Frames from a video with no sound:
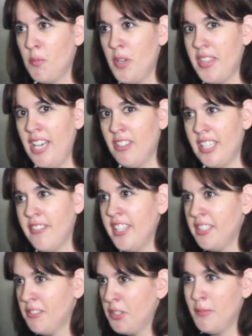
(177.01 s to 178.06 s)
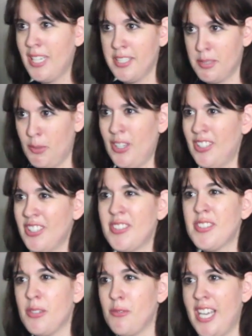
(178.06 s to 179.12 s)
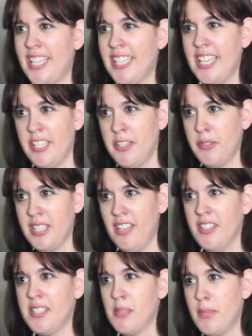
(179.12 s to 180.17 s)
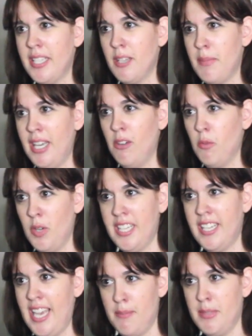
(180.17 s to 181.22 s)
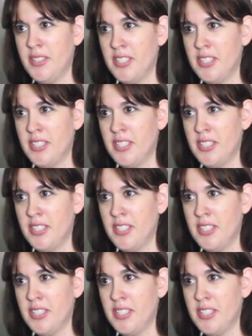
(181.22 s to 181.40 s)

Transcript: without giving too many spoilers away, can you tell us a bit about what happened